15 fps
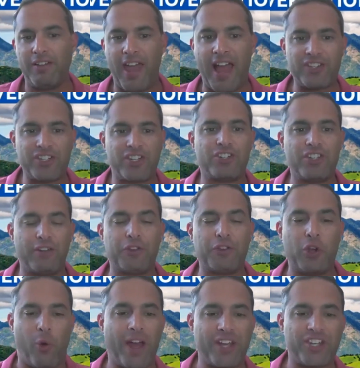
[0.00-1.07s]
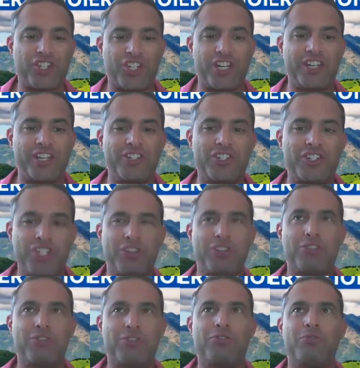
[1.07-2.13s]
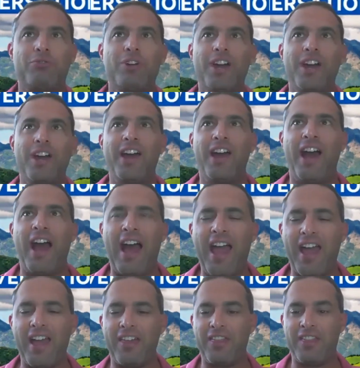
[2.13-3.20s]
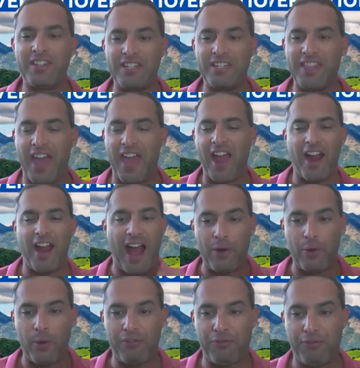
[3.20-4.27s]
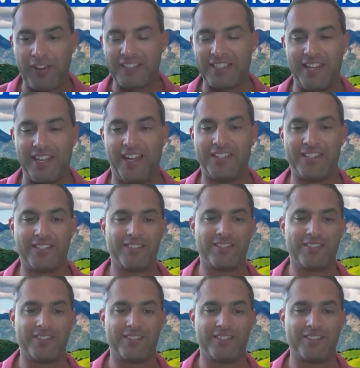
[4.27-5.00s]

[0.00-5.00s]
Ask yourself the question to, hey, how do I fix this?